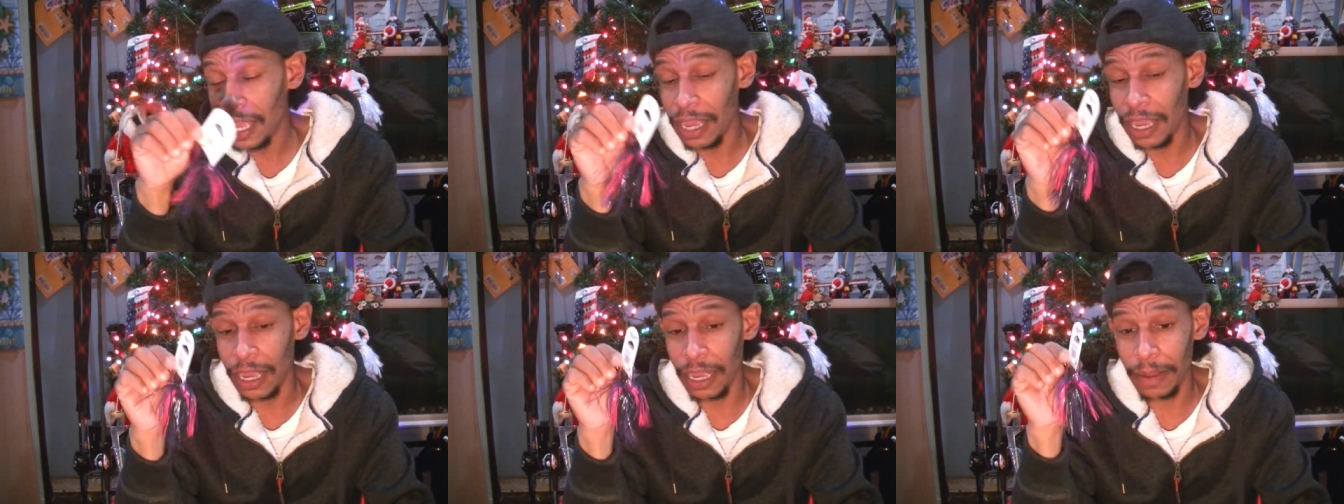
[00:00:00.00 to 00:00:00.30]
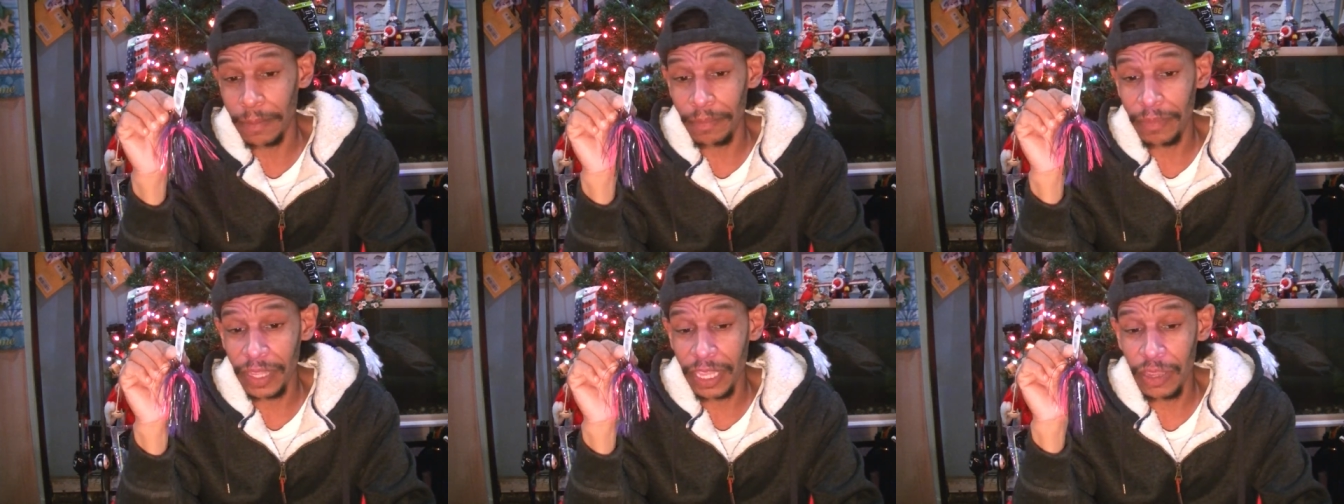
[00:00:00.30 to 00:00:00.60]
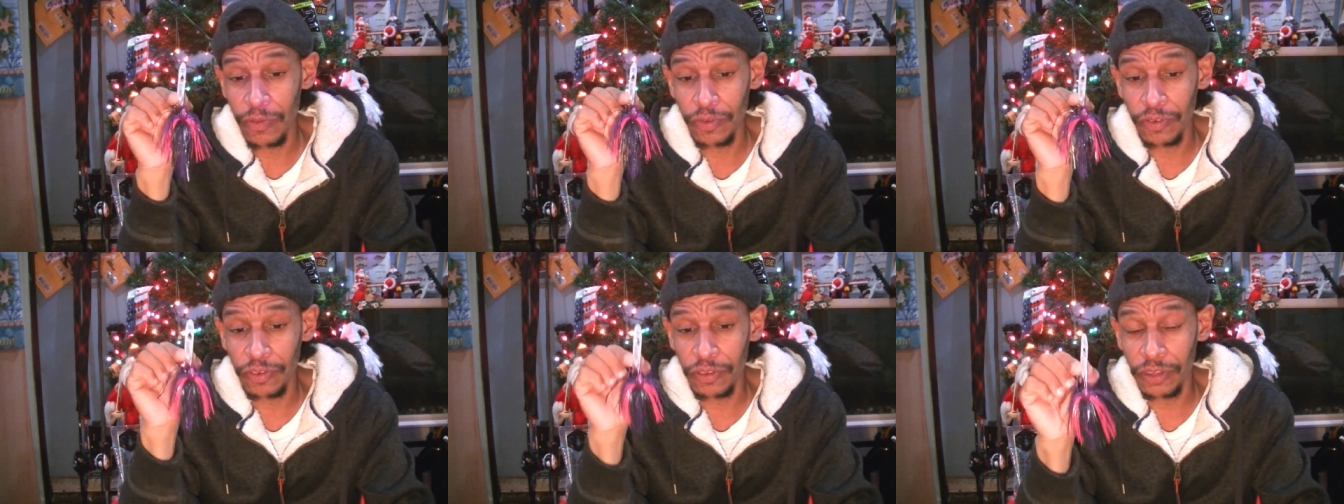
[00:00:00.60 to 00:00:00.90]
Um,
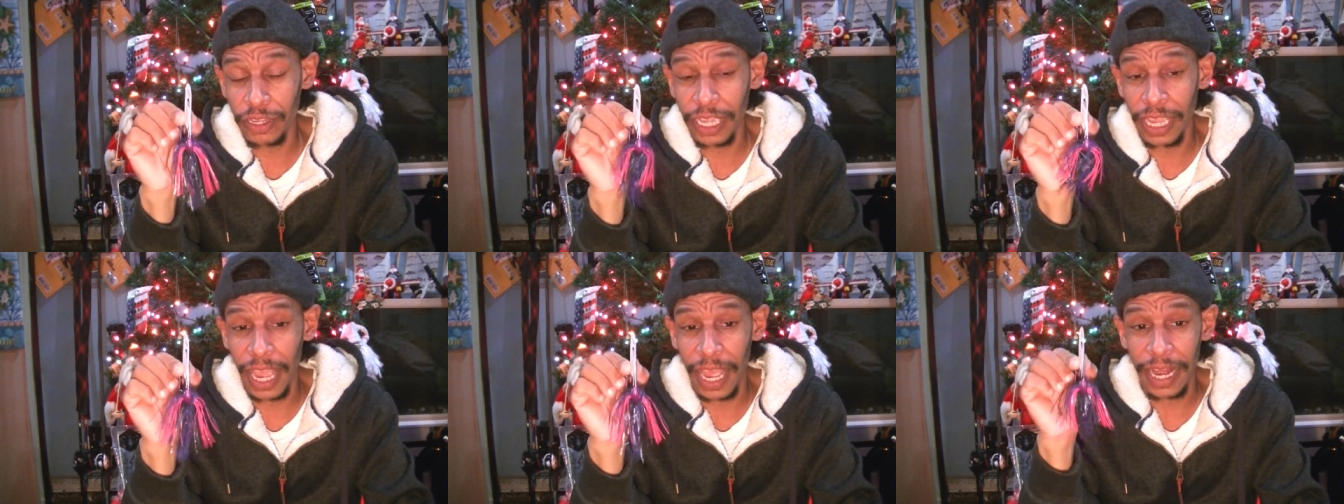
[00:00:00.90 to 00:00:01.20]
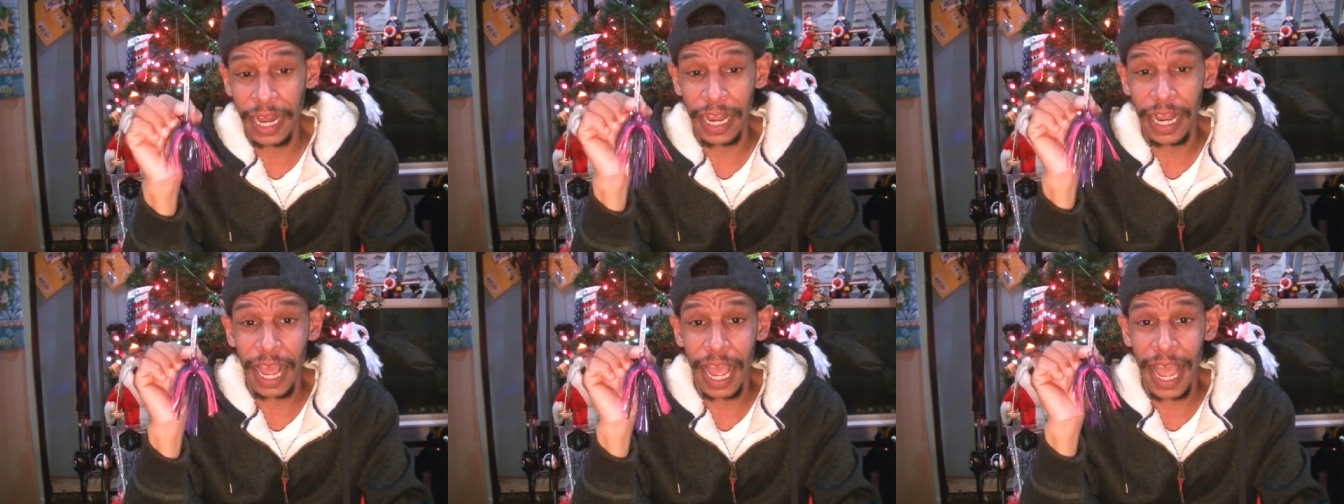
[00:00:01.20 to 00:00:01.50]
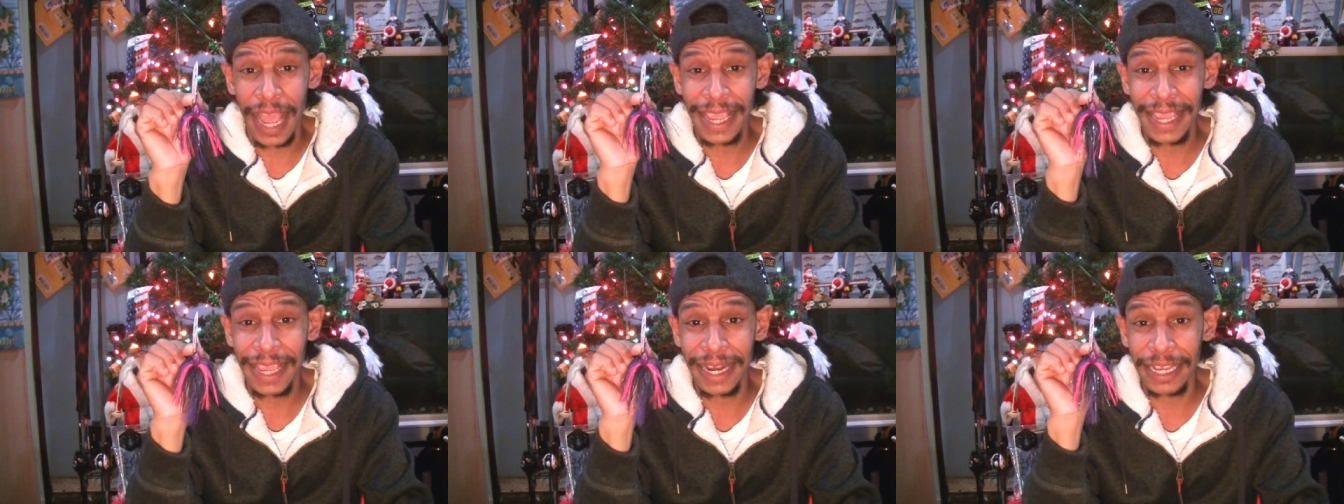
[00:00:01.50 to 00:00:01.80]
he was looking at it, and
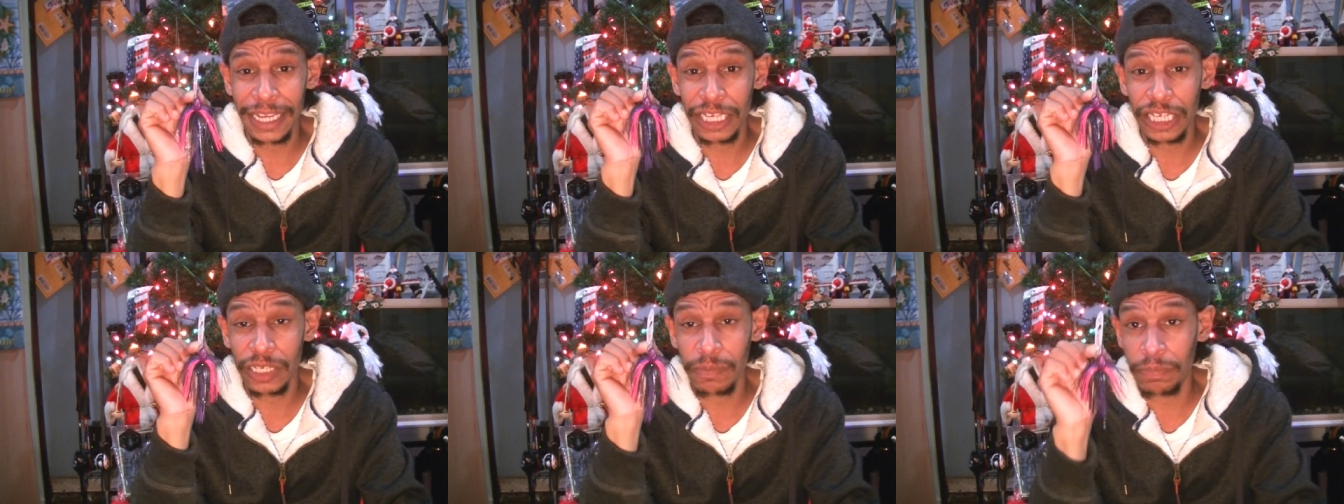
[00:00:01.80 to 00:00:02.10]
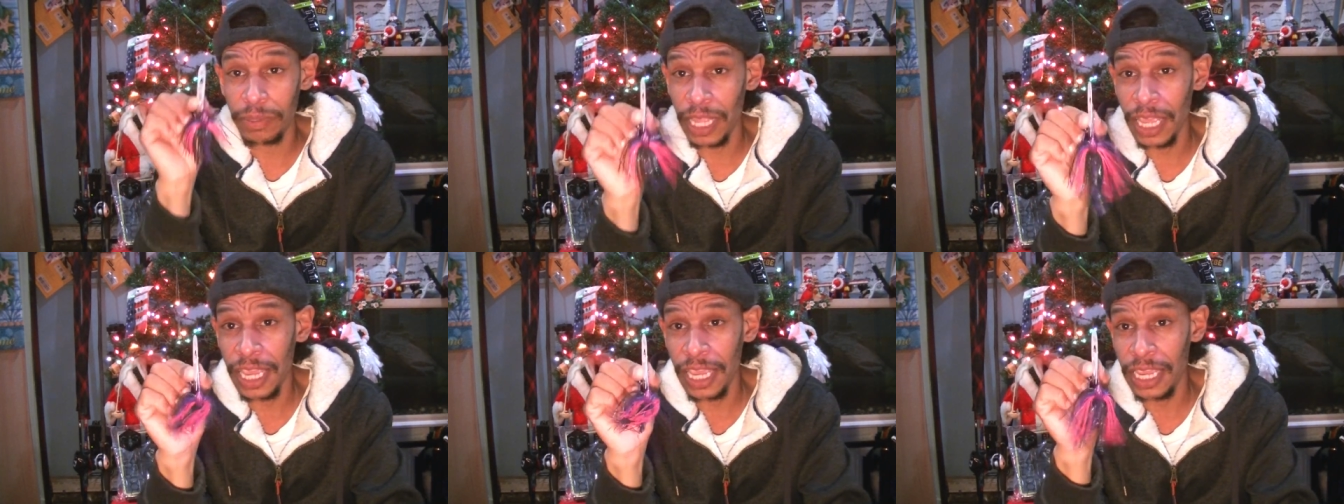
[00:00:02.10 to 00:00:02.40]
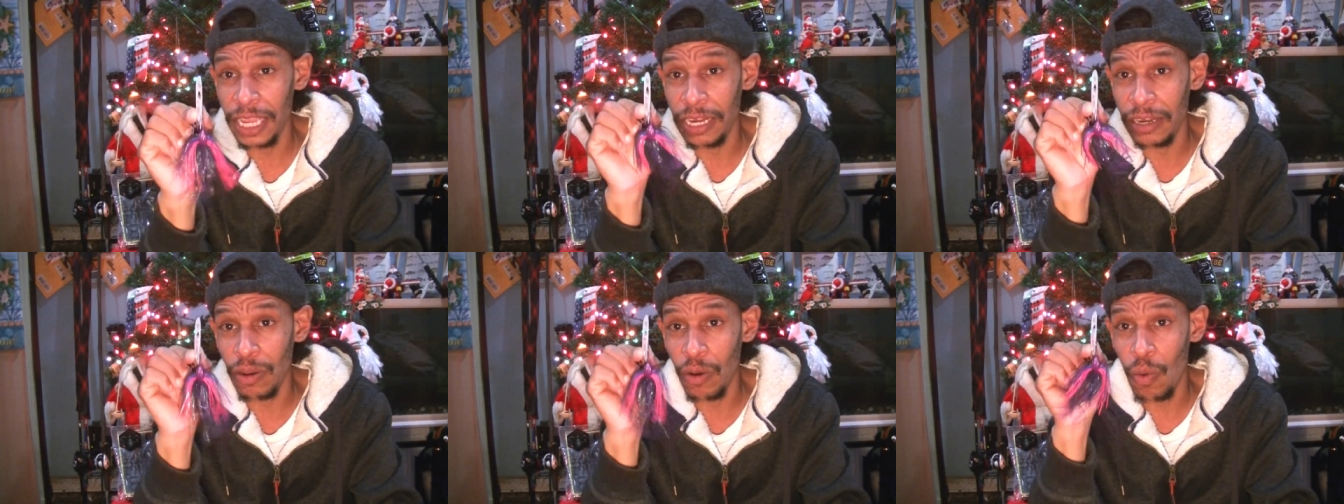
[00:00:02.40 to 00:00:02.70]
I can
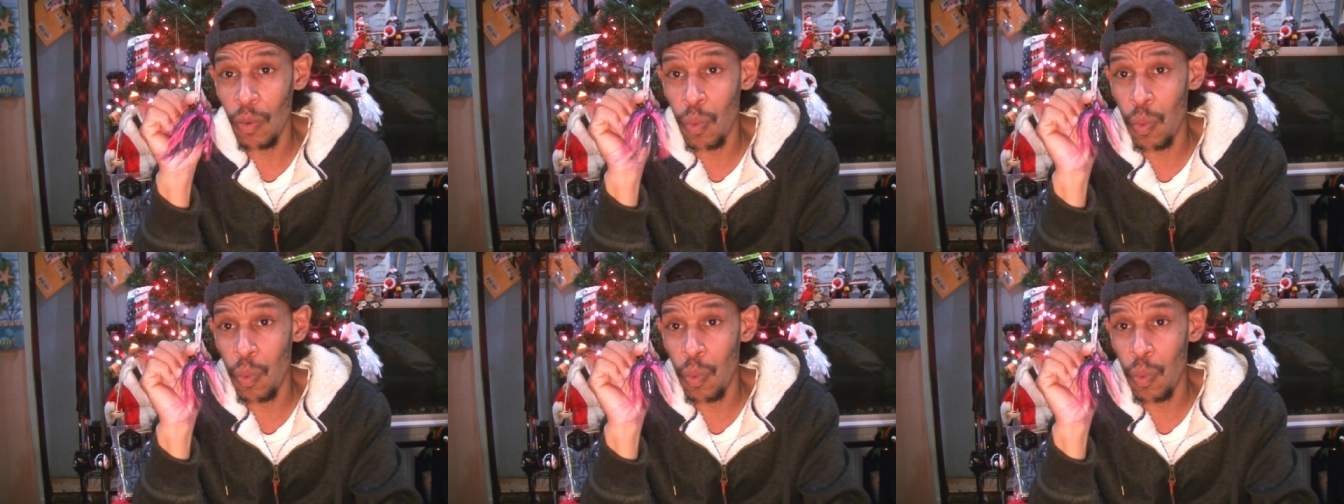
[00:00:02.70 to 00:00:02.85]
explain